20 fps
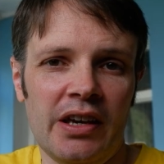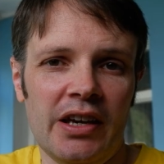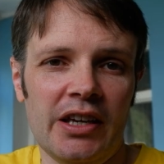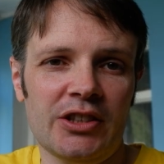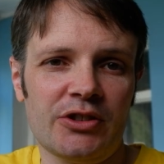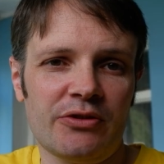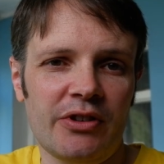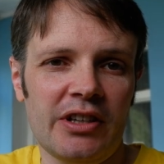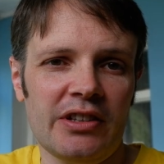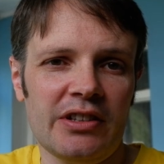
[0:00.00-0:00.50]

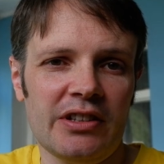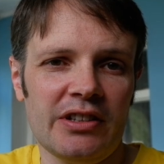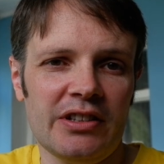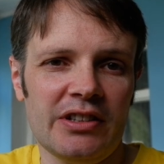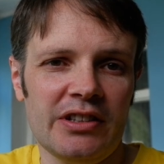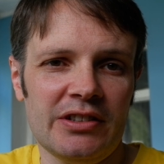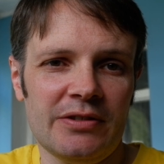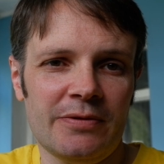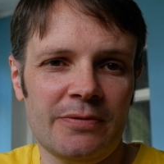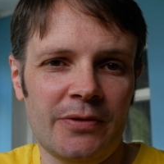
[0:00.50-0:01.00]
It's great that
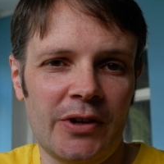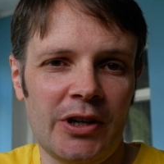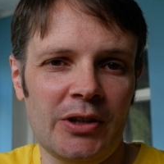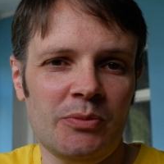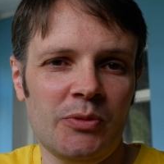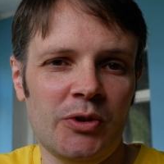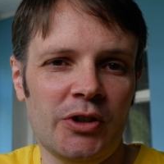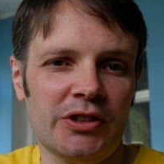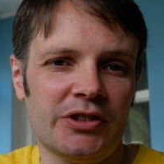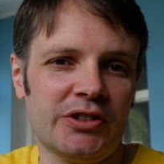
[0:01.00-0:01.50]
this
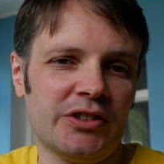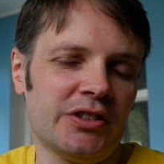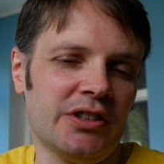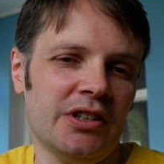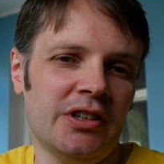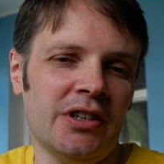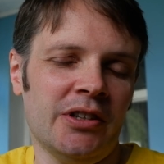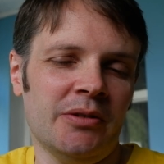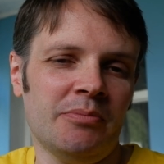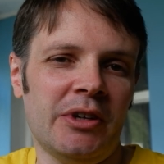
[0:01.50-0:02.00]
Framework's
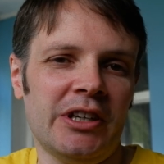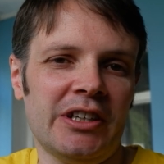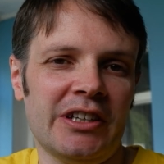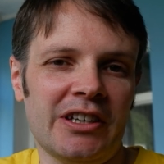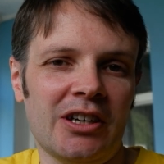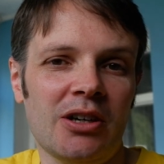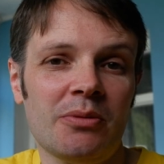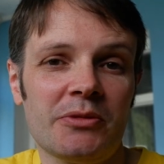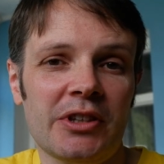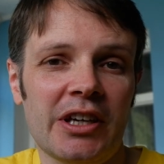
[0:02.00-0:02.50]

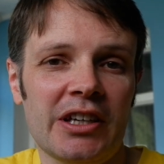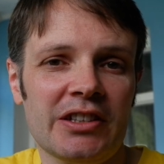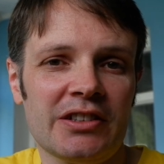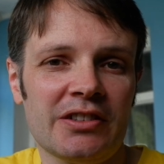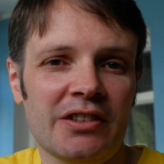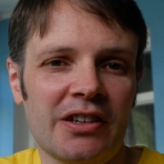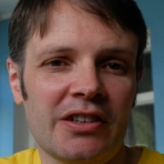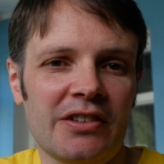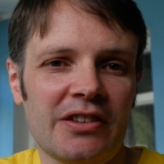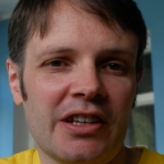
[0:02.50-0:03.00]
making
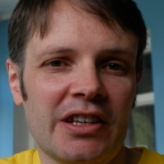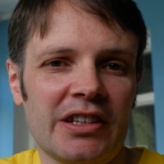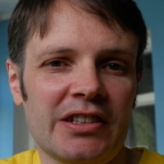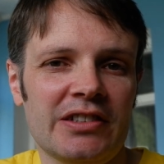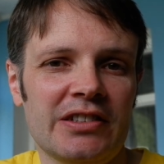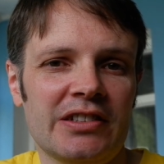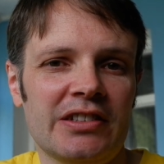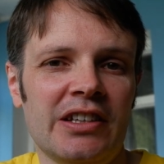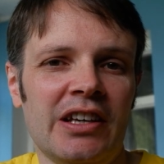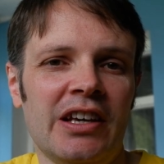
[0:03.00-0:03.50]
updates like
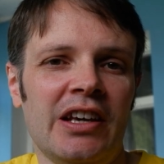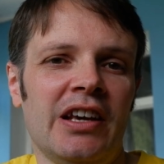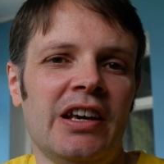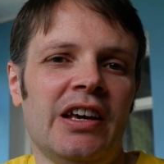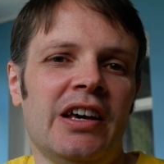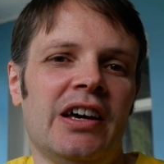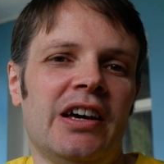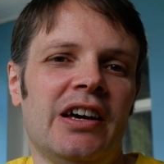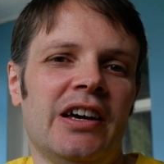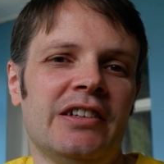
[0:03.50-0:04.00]
this,
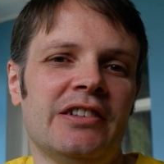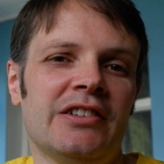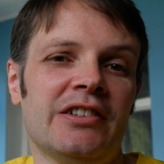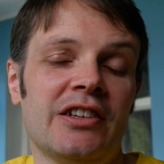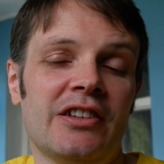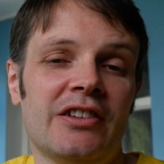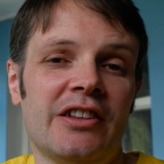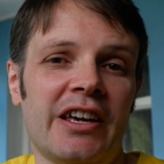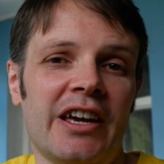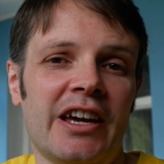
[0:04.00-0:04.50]
and
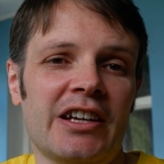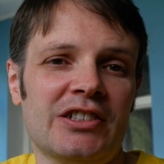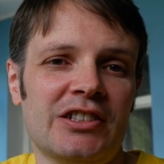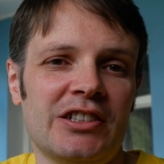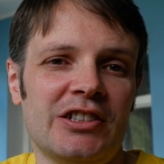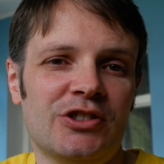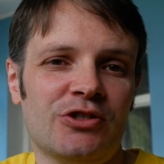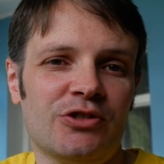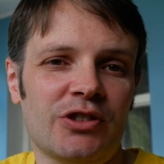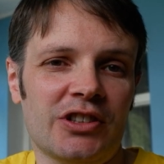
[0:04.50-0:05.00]
that they
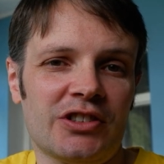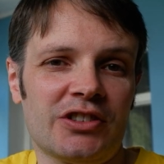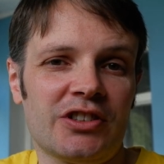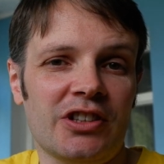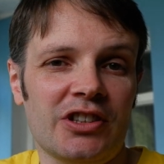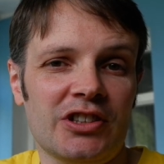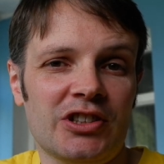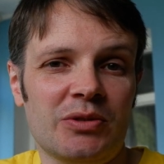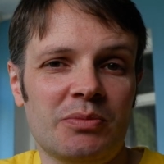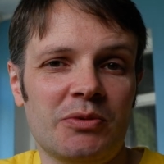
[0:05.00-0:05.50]
actually trust
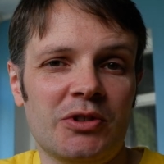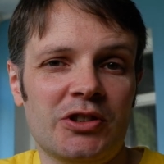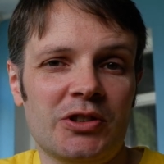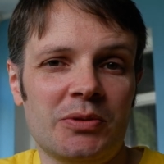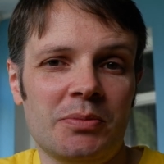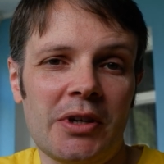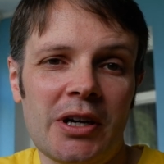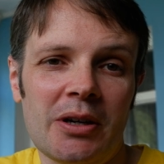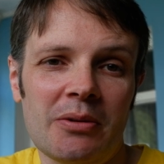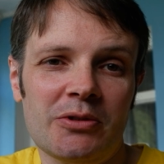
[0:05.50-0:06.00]
customers
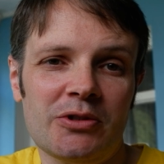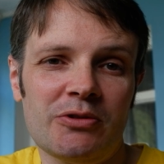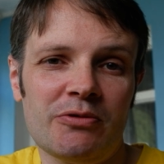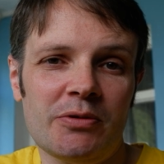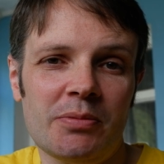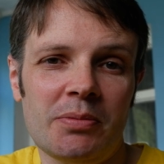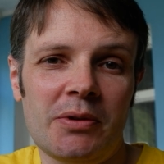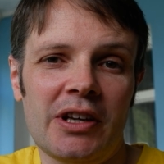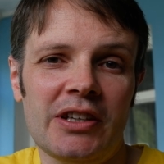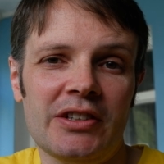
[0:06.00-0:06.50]
to be able to
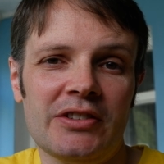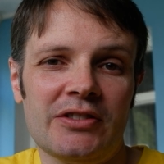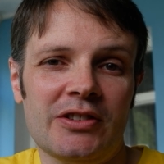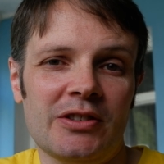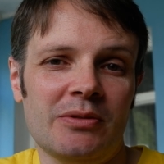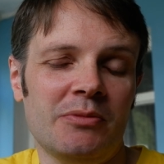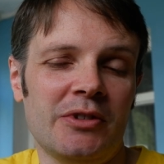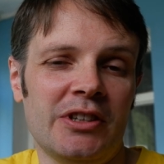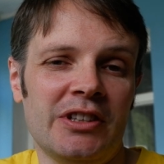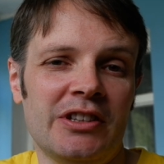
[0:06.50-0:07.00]
replace
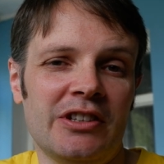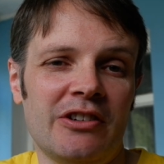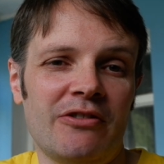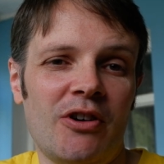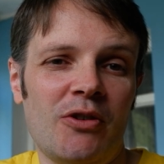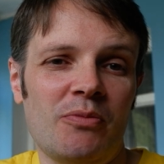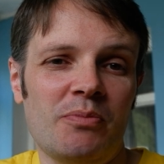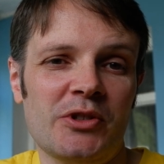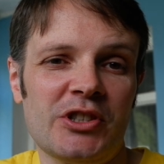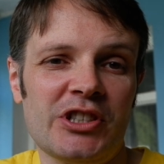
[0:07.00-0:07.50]
them in their
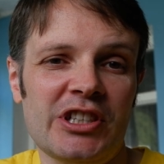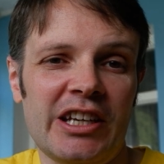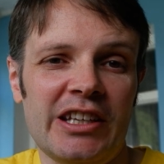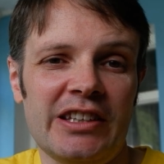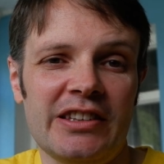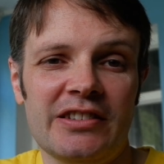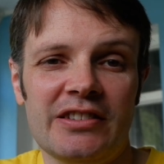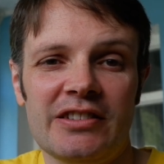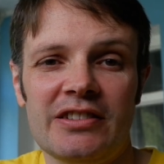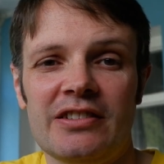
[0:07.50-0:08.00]
own
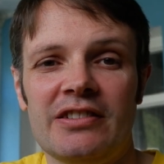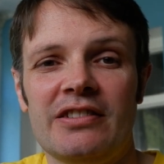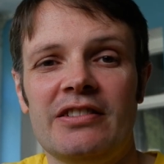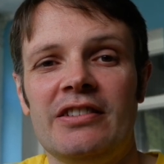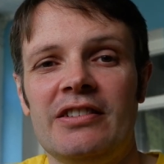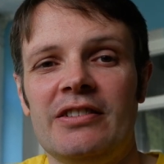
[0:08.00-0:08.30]
machines.